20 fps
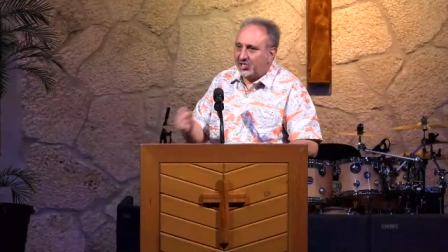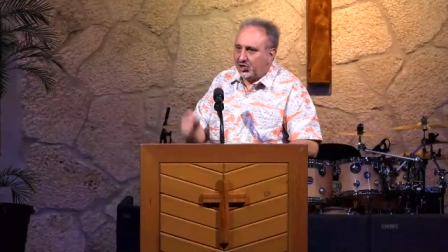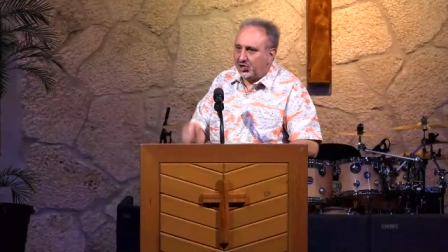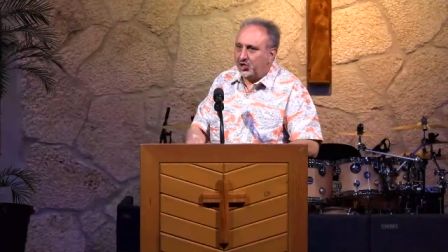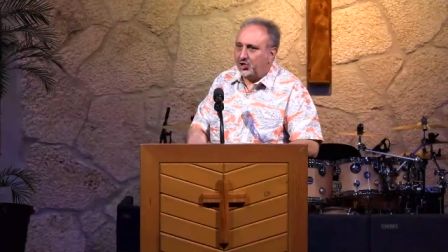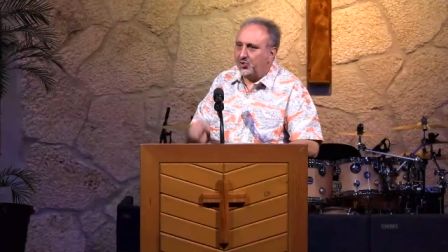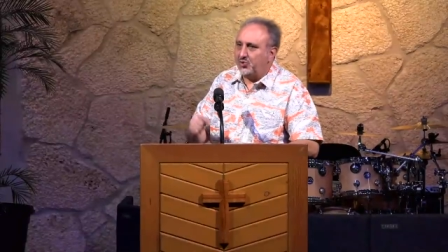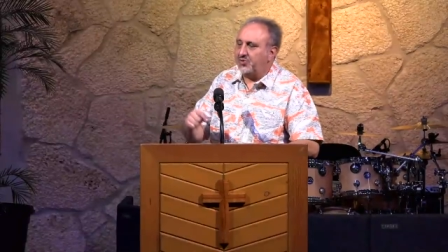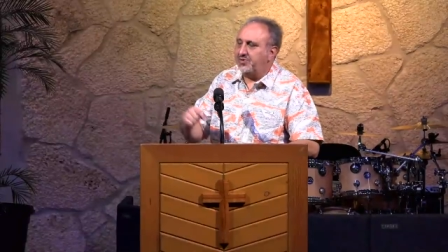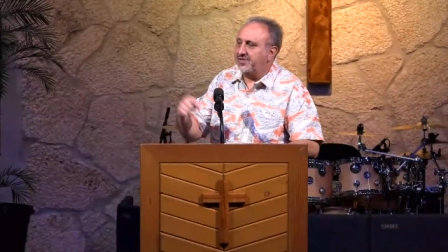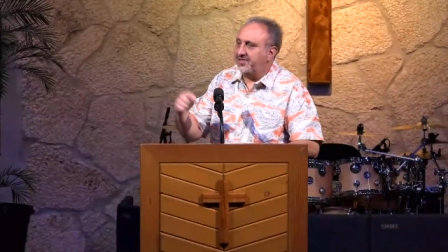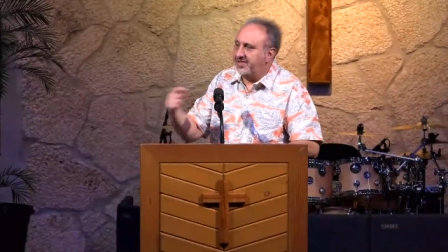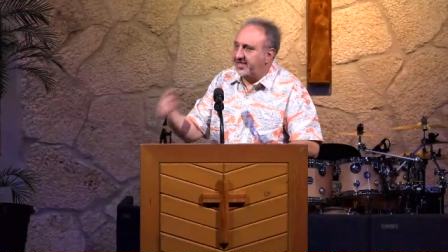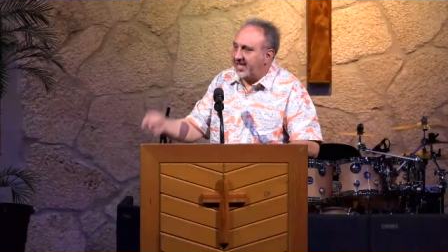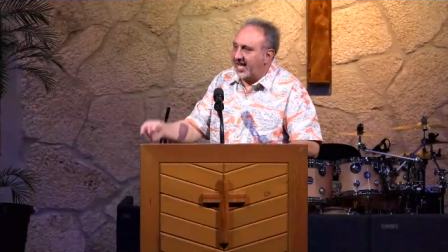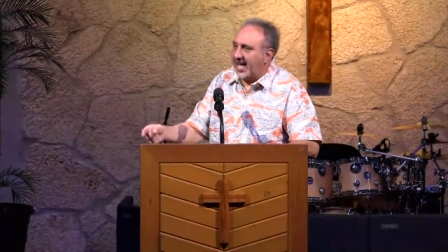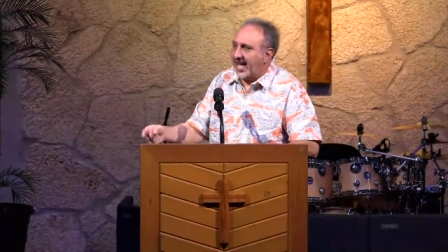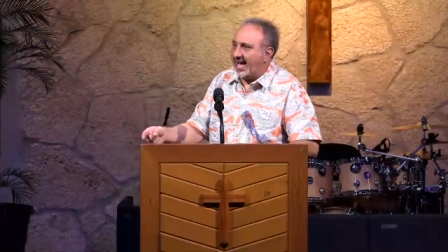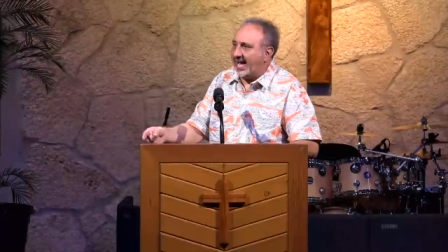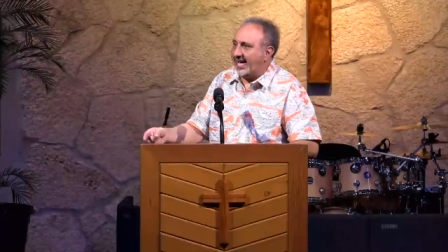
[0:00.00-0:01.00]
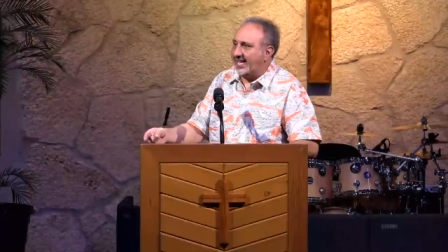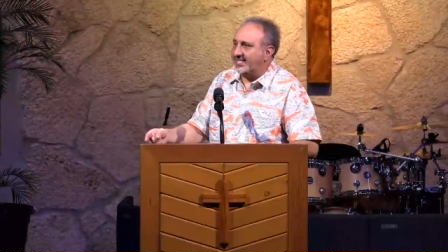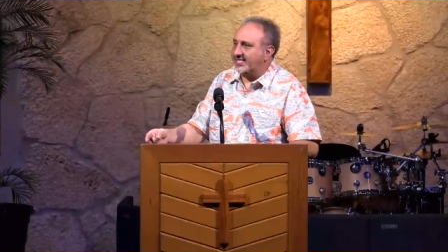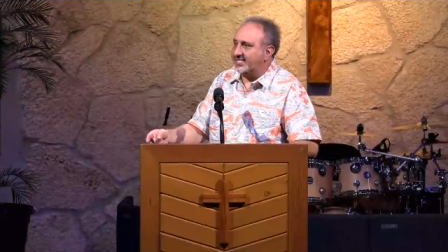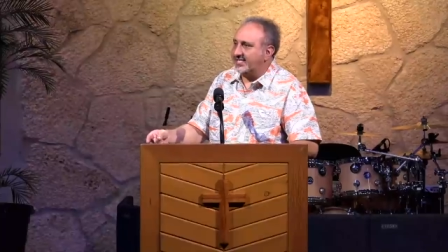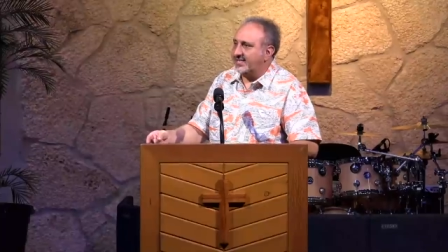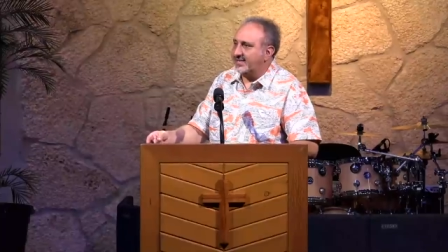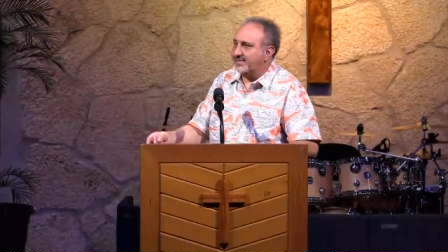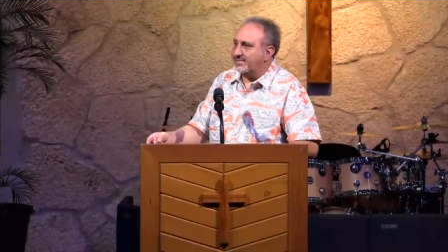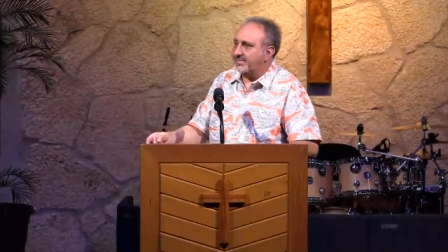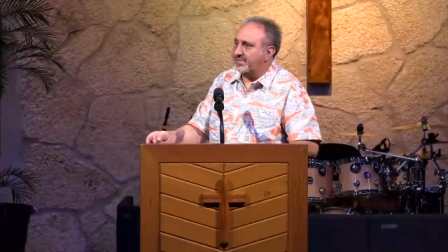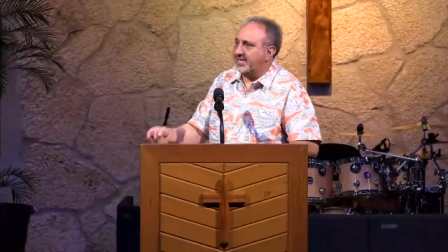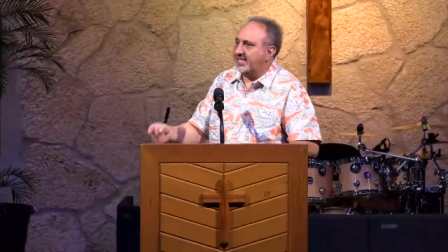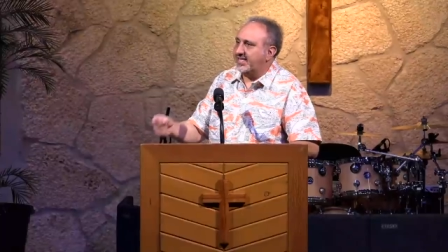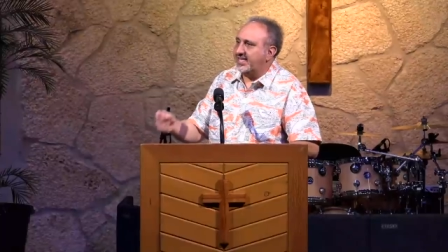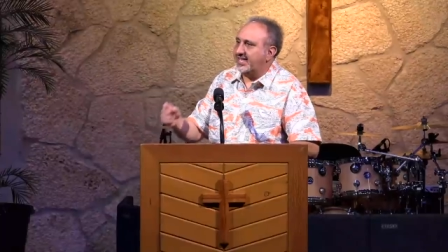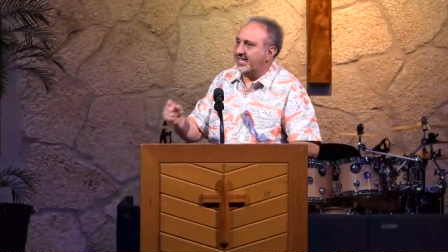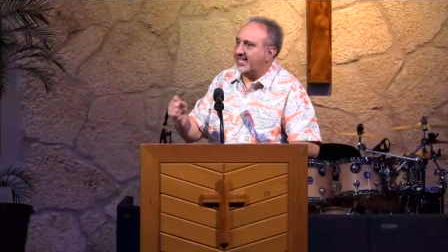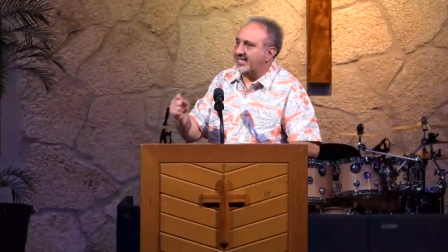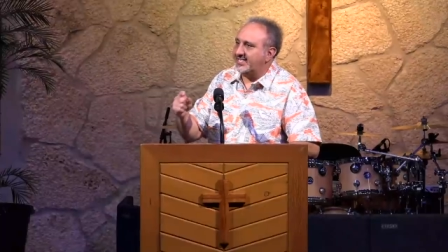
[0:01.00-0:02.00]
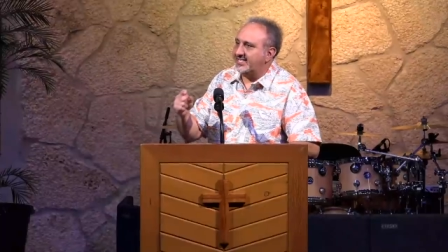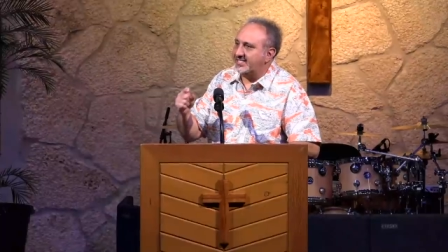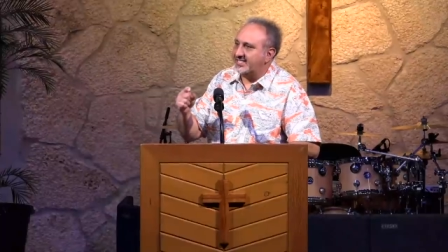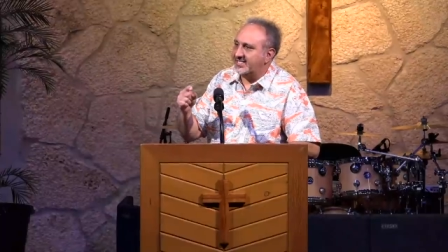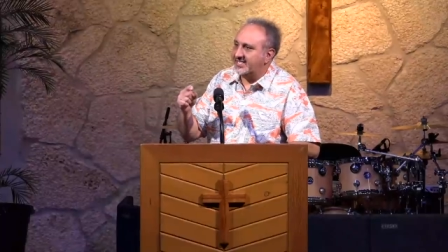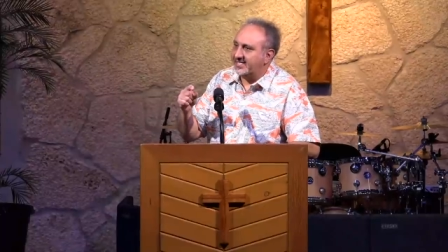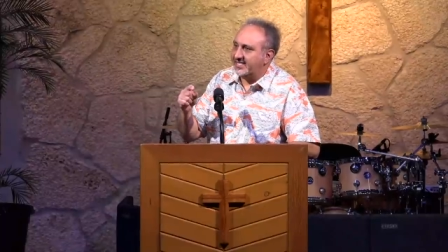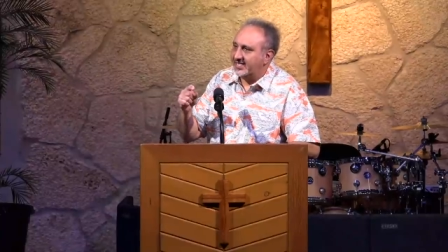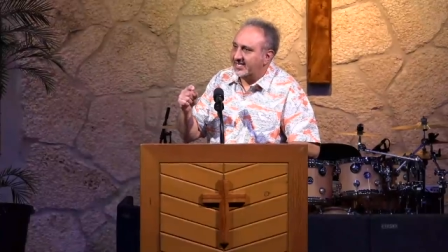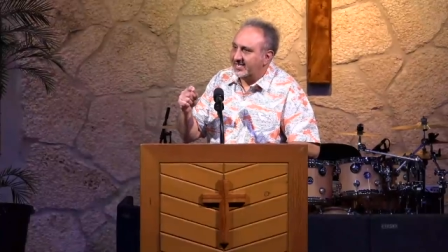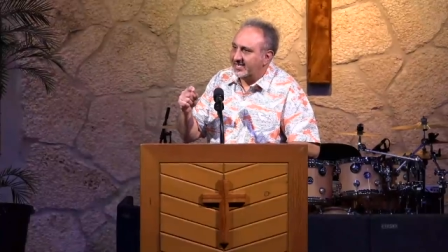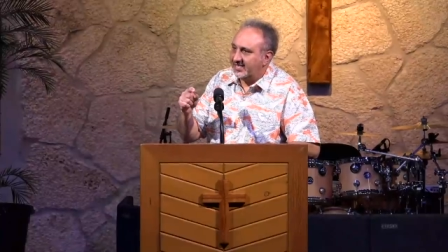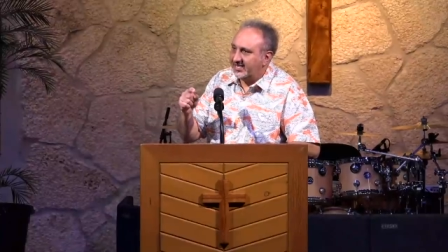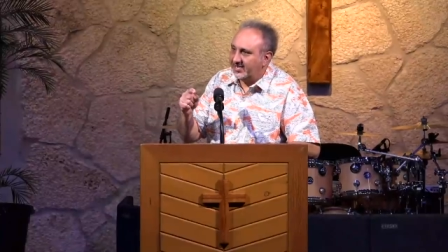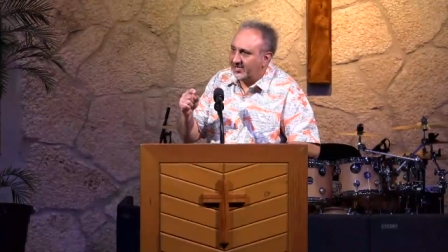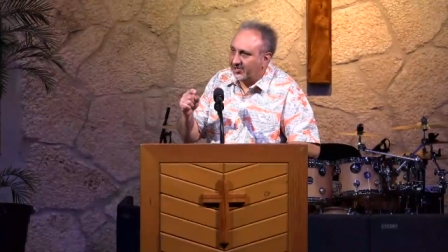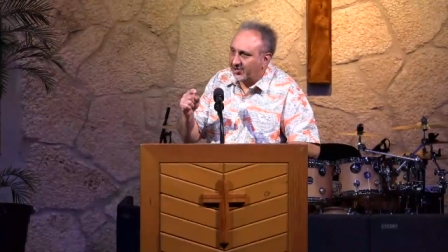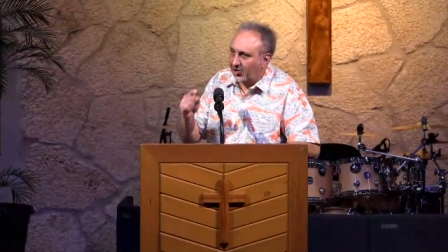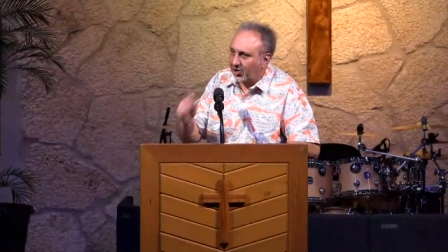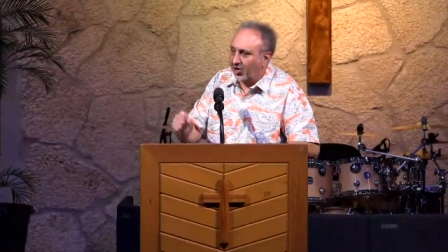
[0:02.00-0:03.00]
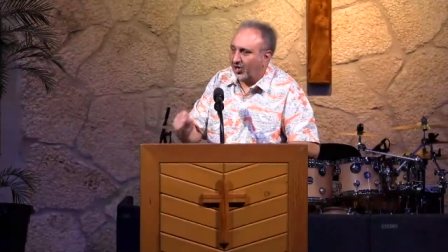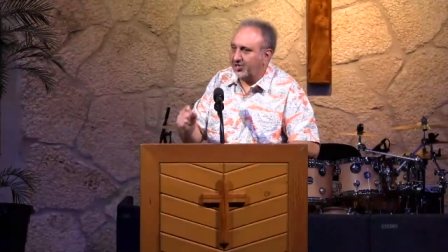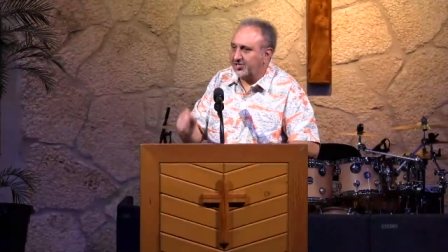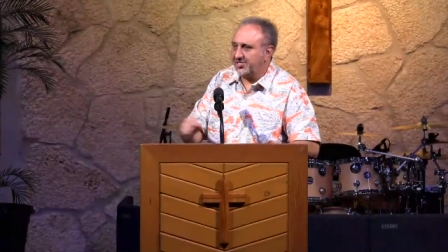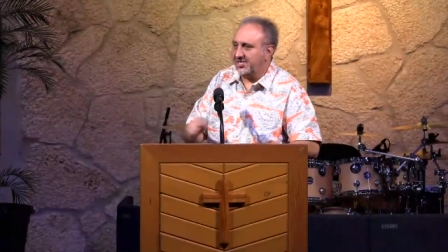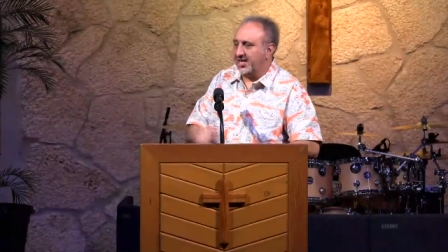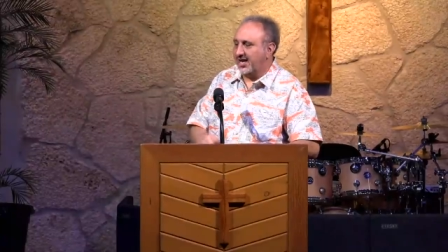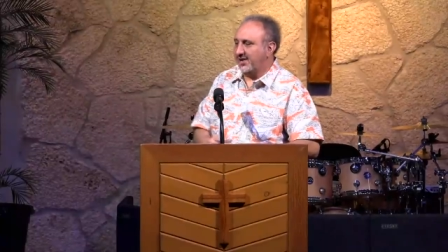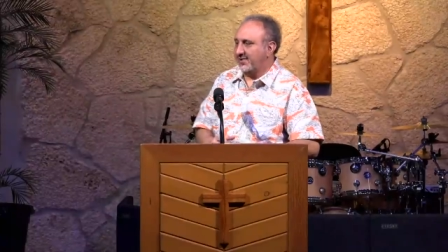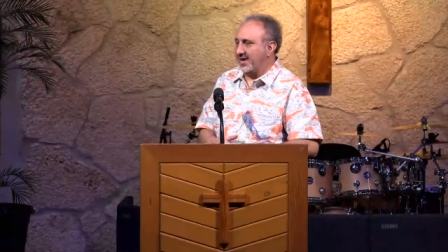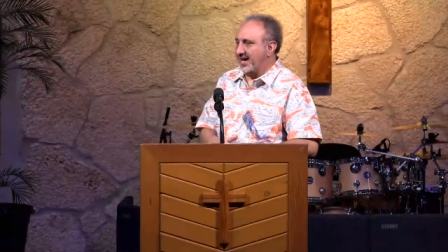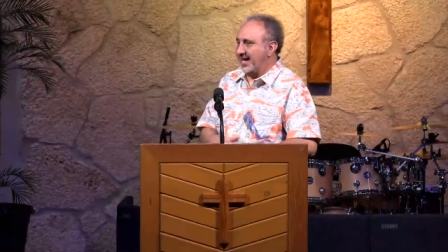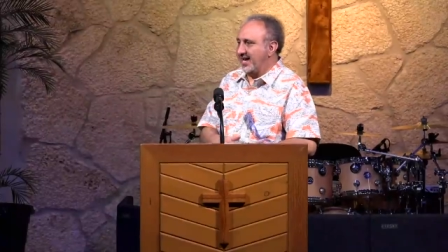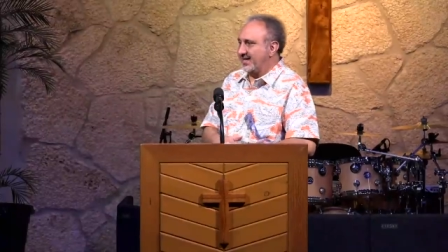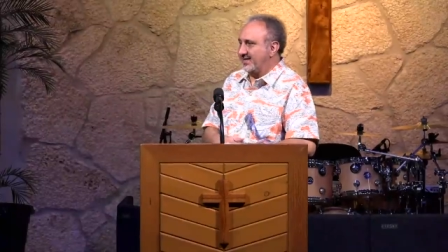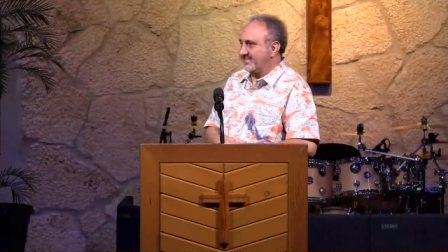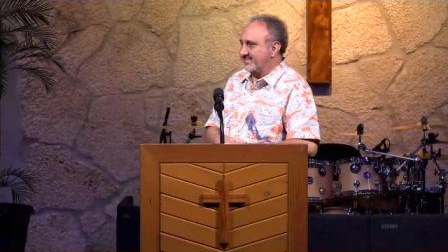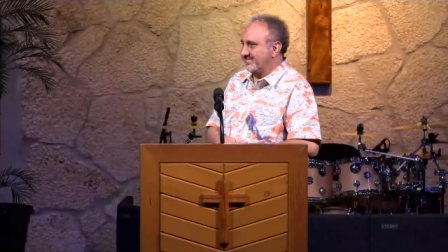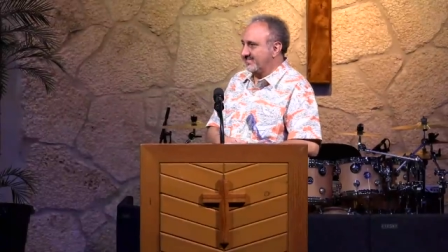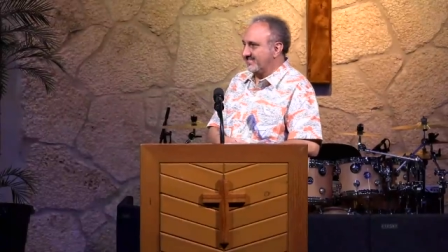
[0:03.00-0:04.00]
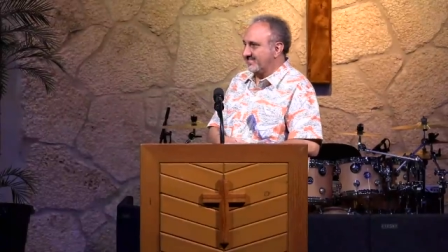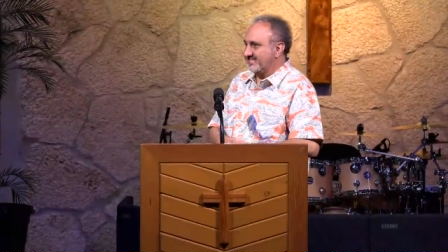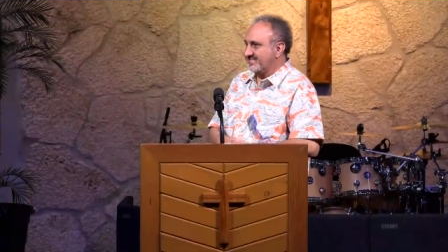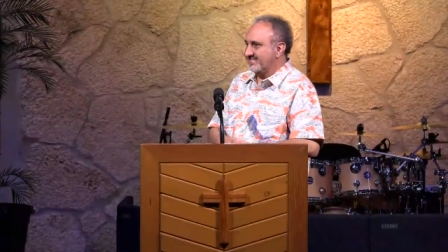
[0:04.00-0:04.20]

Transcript: you that because your heart's not right.